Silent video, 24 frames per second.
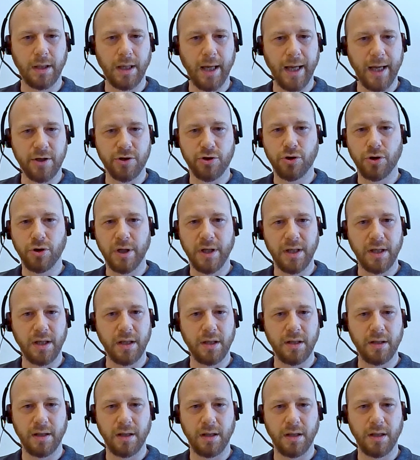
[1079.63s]

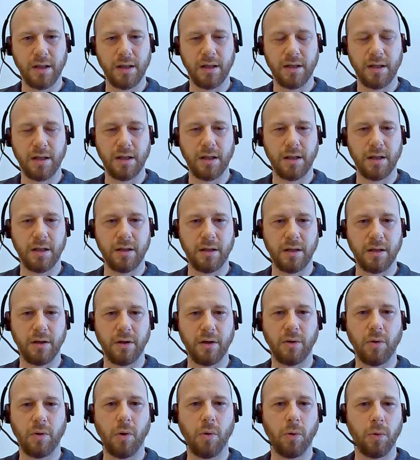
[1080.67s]
actually
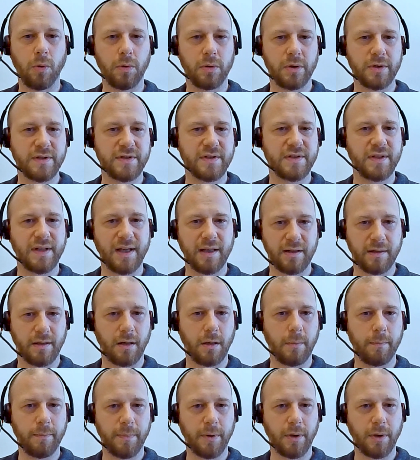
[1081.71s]
the whole setup